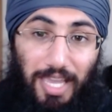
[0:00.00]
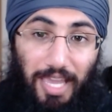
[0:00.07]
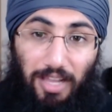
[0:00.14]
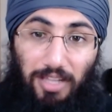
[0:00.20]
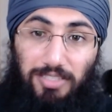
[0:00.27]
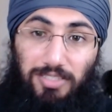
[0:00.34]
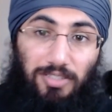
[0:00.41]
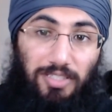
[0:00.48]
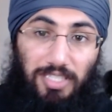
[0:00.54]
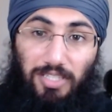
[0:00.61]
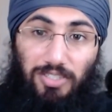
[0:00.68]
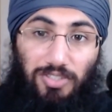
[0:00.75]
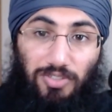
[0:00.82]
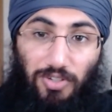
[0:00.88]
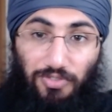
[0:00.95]
And also on the
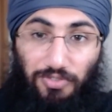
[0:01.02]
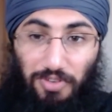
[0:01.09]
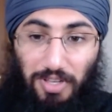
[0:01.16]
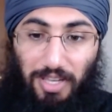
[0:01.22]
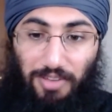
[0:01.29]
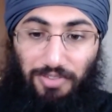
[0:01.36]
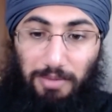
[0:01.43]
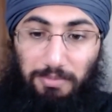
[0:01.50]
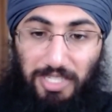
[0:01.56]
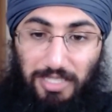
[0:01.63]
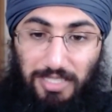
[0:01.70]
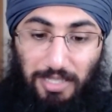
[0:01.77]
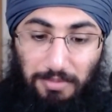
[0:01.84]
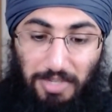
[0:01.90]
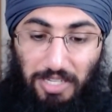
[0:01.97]
issue of
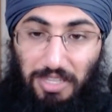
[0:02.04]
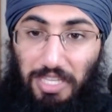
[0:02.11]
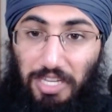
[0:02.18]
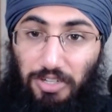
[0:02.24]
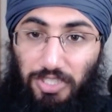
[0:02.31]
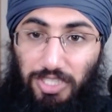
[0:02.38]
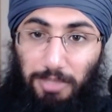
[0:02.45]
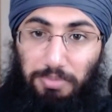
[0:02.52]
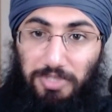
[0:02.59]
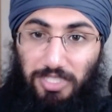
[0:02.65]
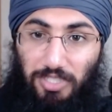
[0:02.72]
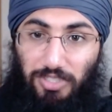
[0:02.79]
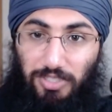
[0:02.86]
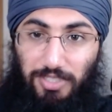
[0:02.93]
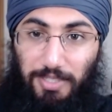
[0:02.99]
feminism in leadership
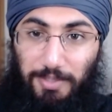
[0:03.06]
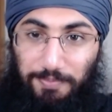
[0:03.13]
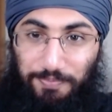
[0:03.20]
positions.